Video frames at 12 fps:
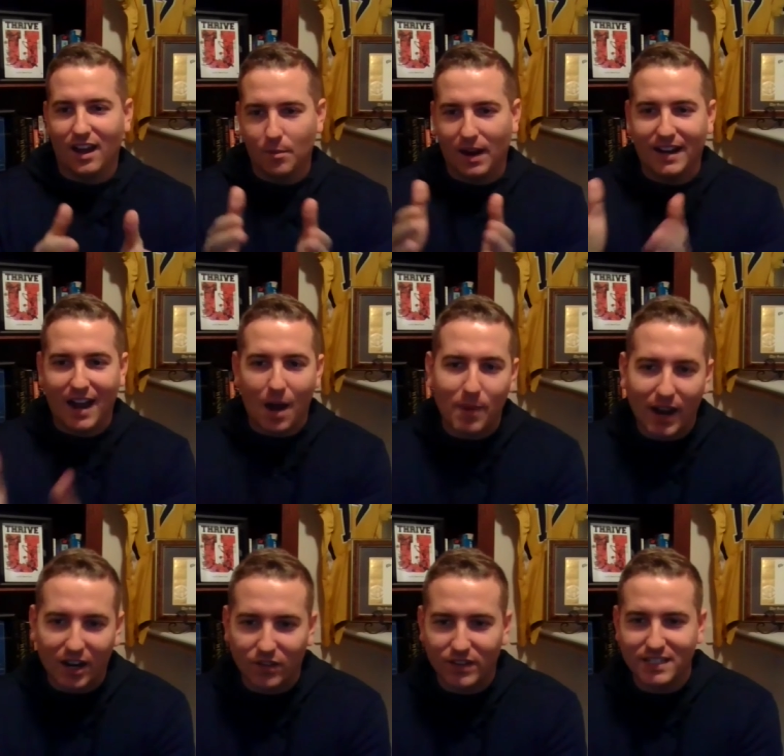um, I got
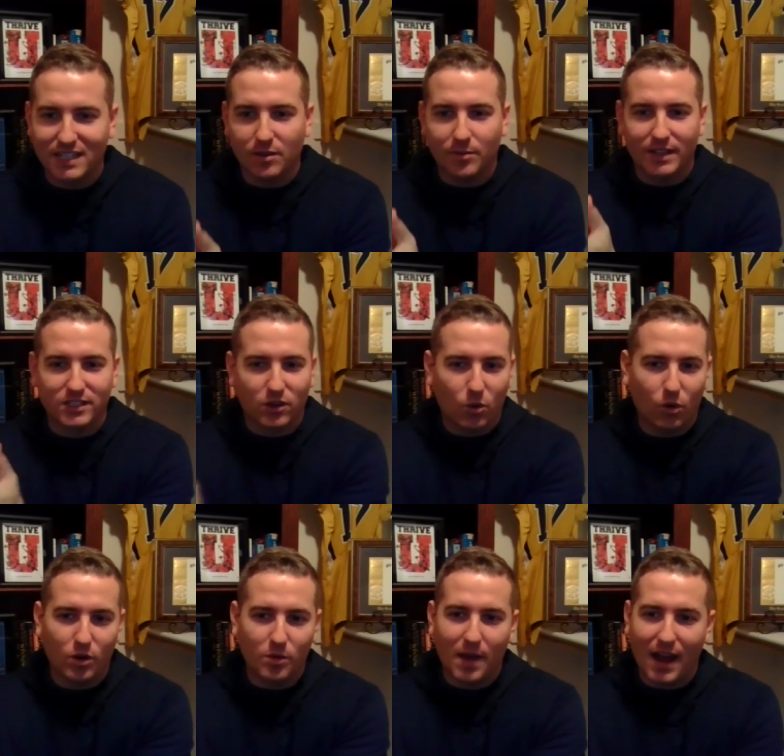back on the team as a
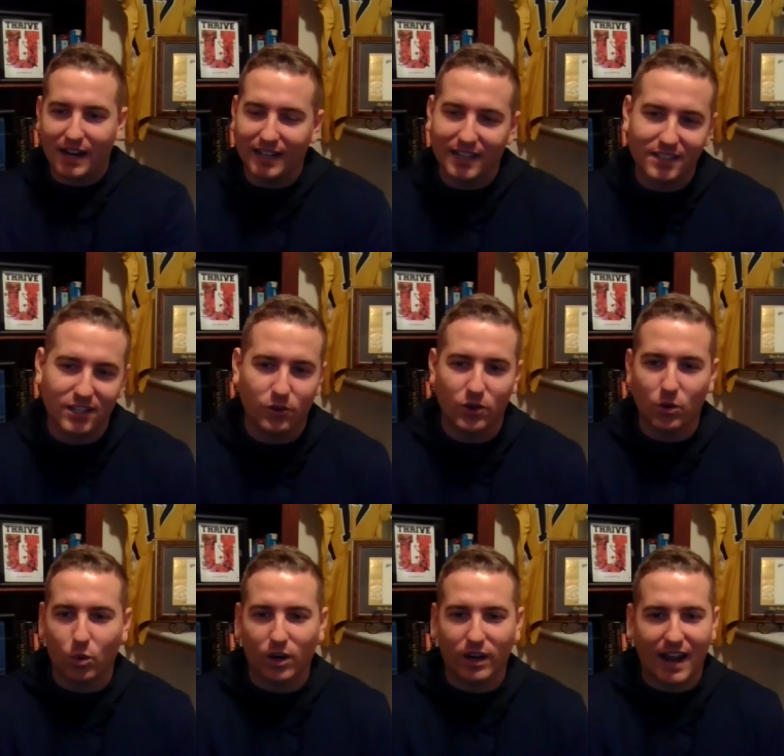quarterback. I'd continue to
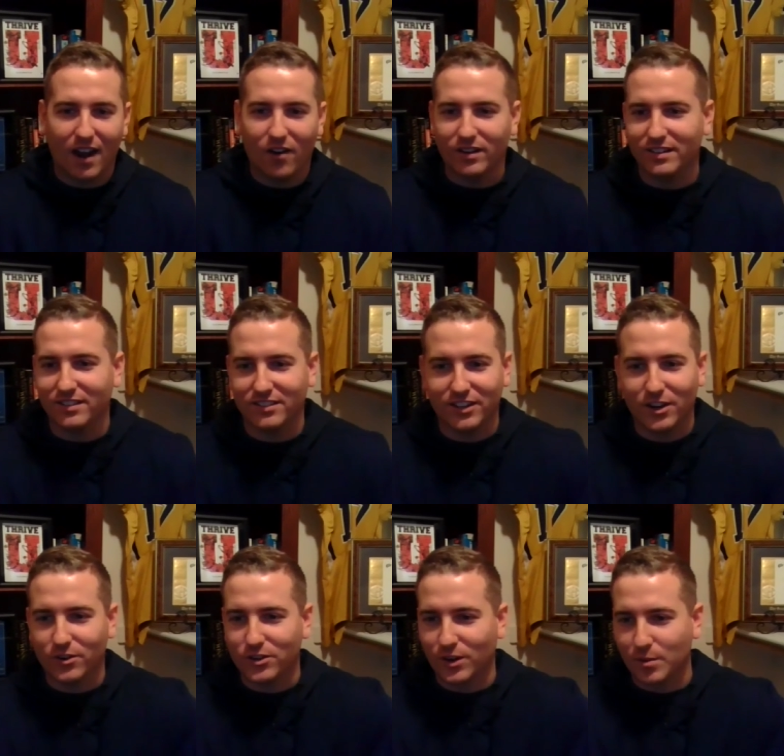work out you
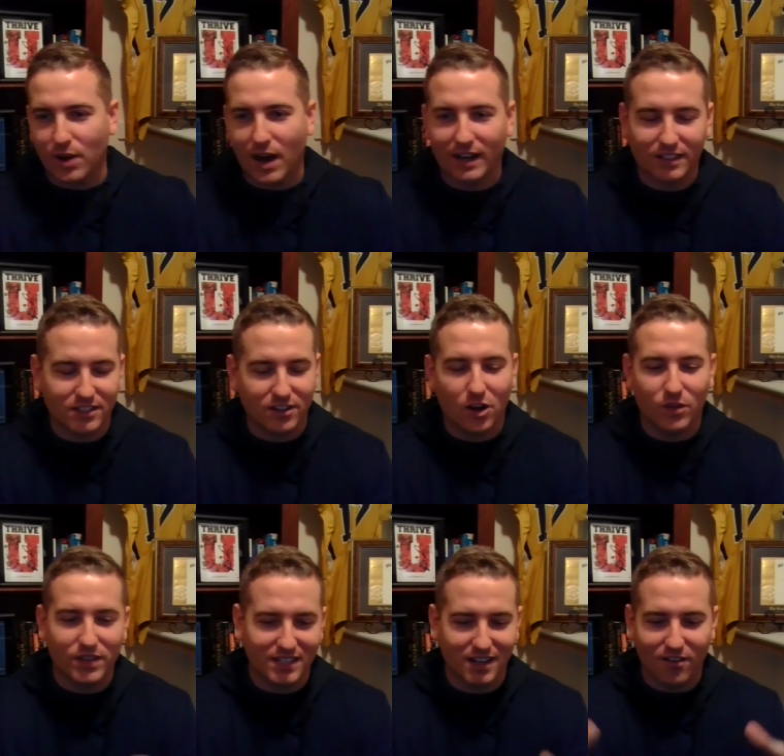know, during practice and all
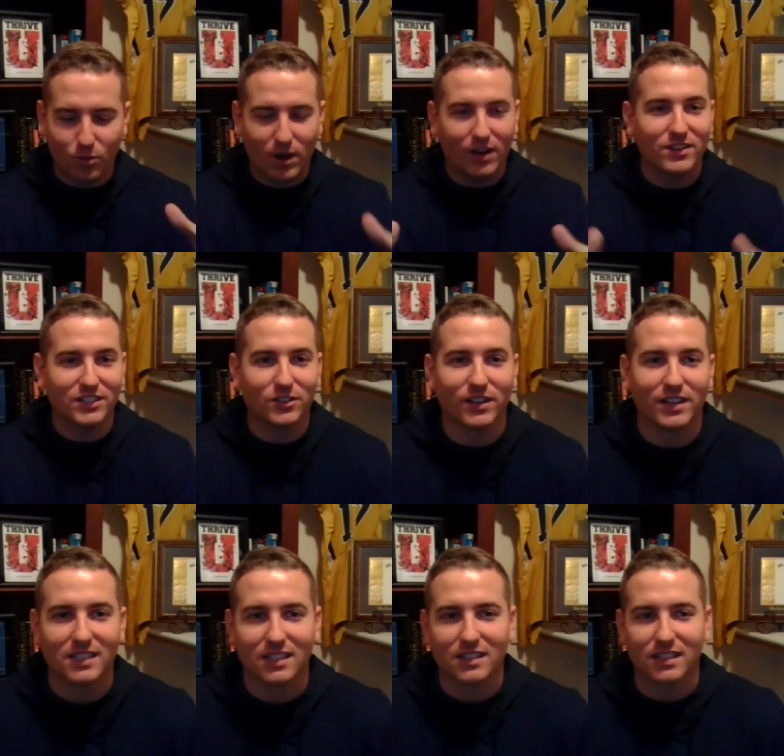this stuff while I was still an
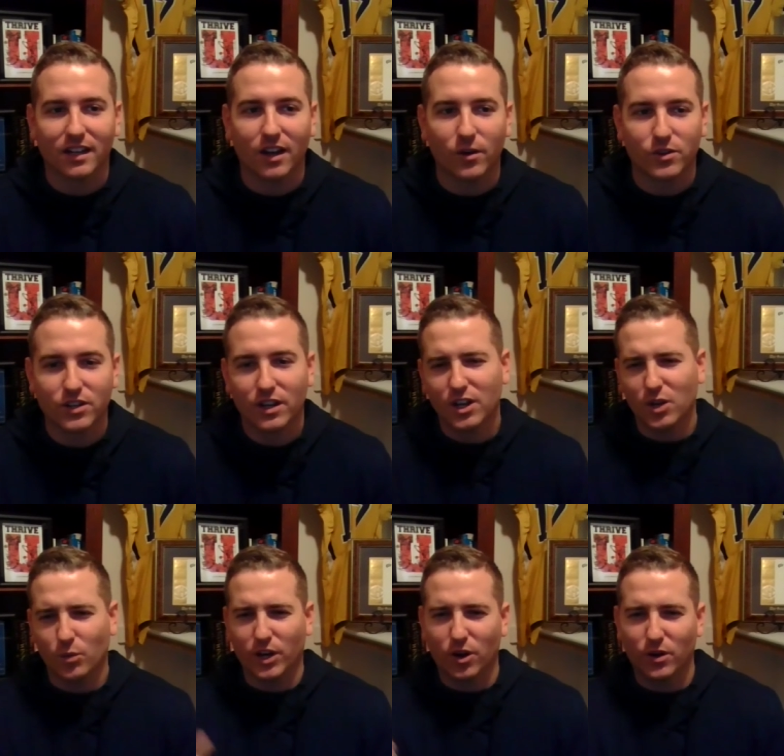assistant coach.
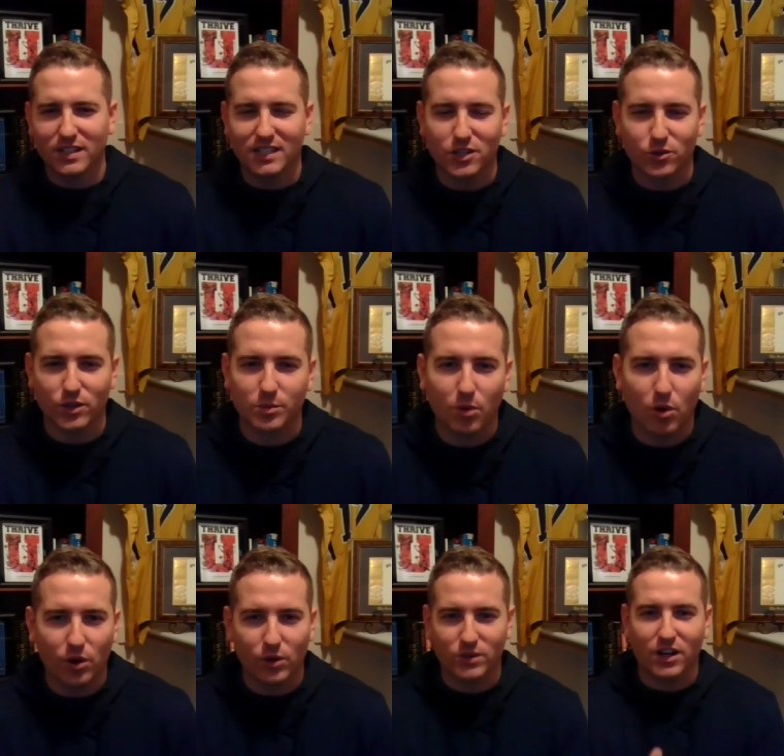We go to the Citrus
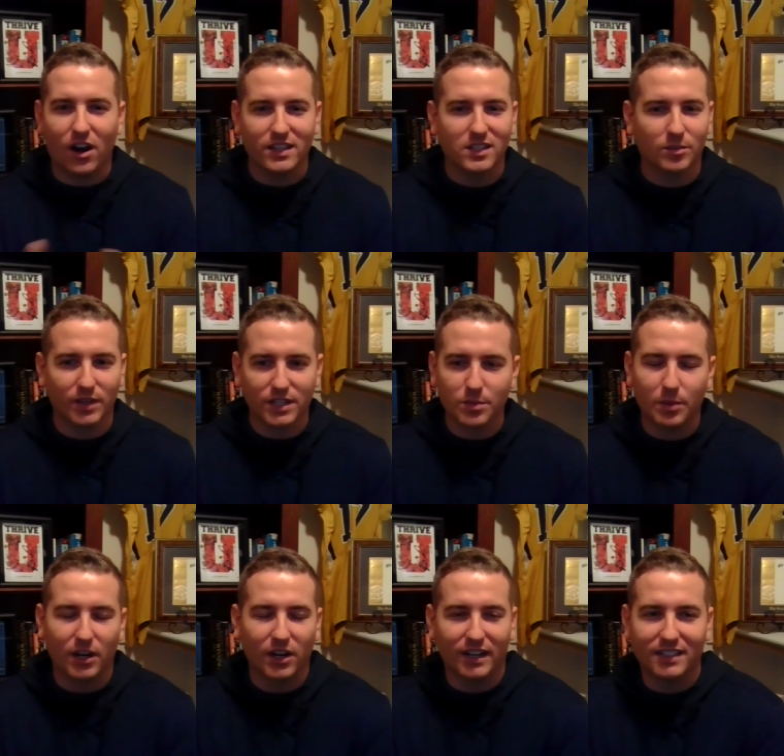Bowl. It was an awesome
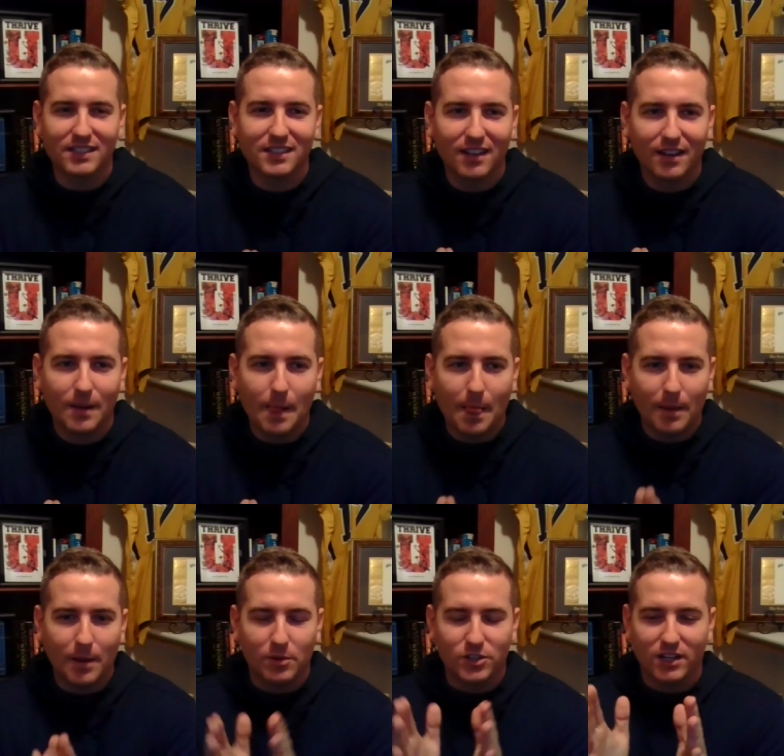experience.
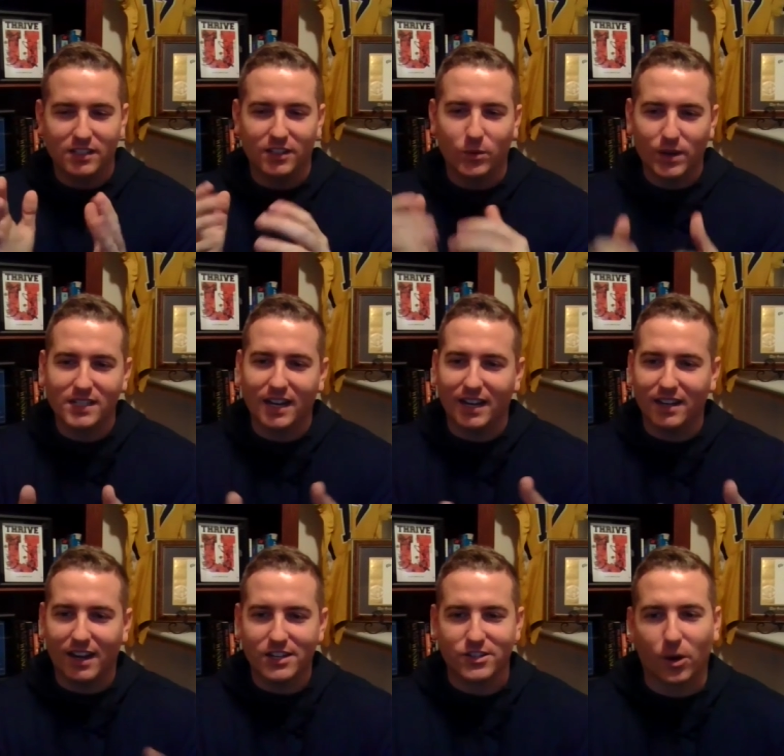But Justin, the reason I,
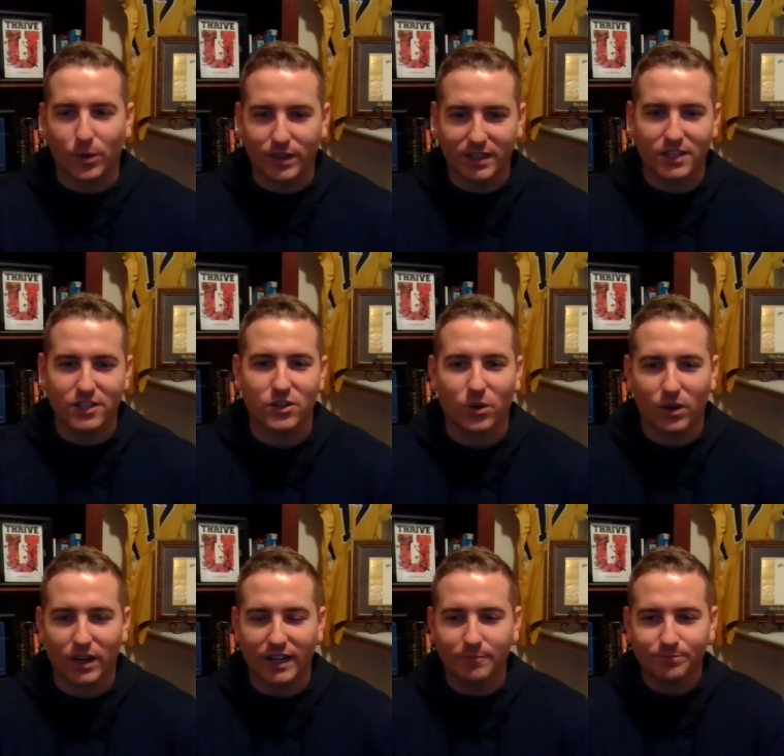I start with this
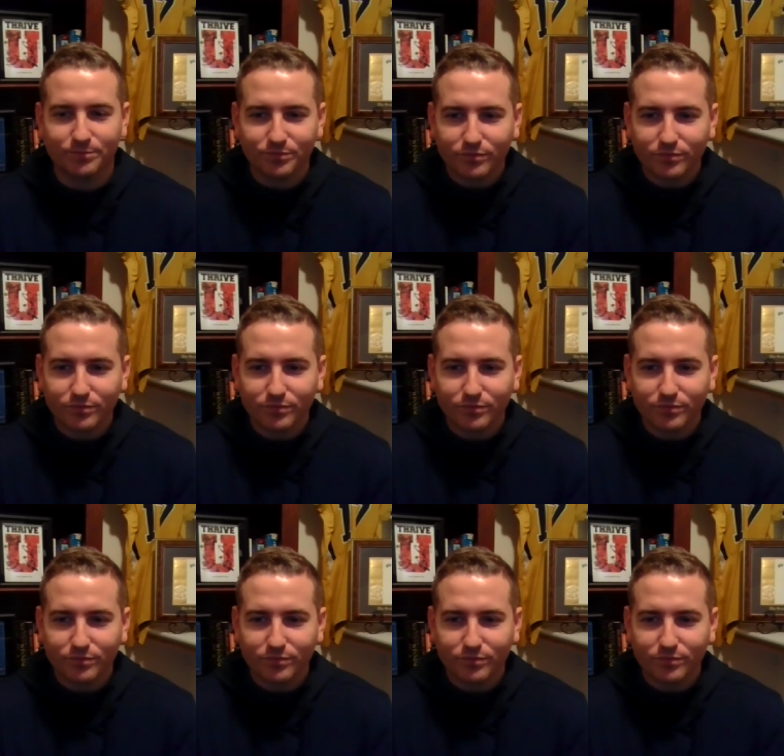story